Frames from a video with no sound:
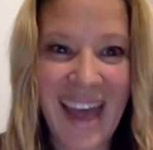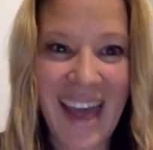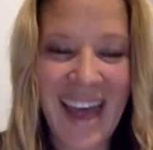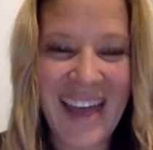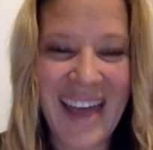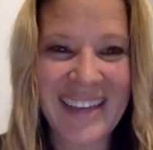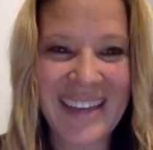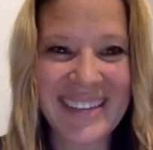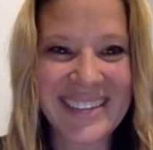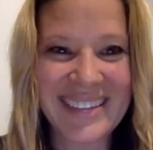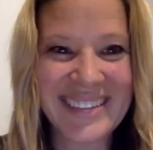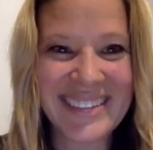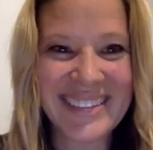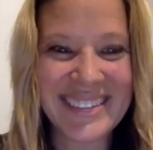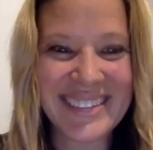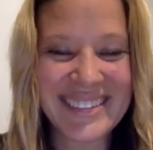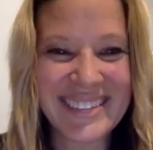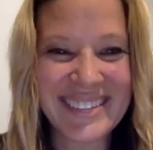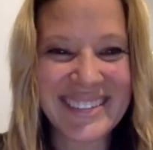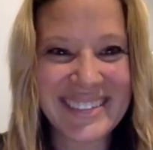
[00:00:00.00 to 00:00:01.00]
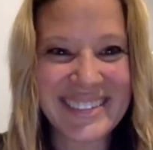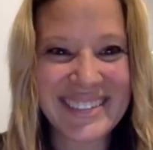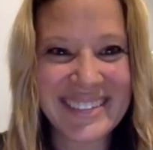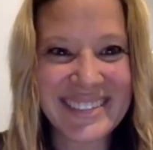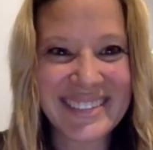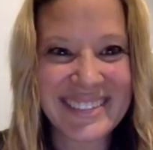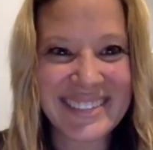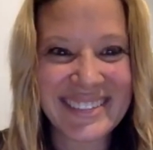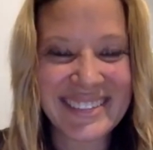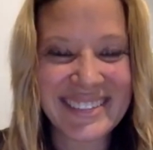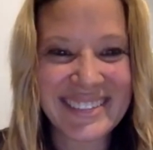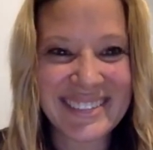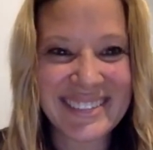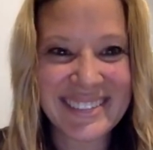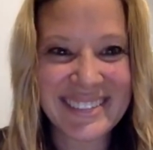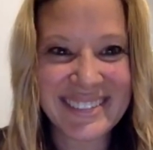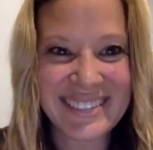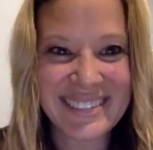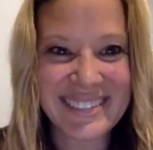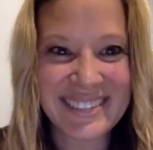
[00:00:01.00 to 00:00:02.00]

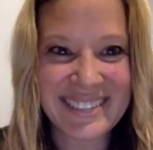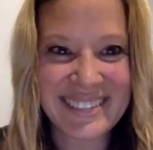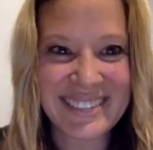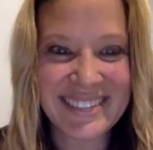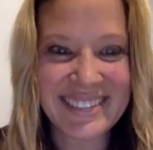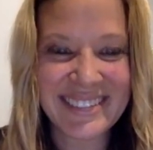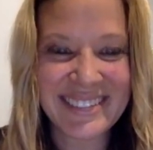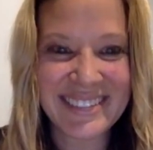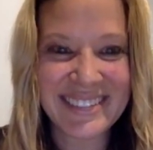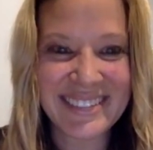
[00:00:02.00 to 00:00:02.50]
[no speech]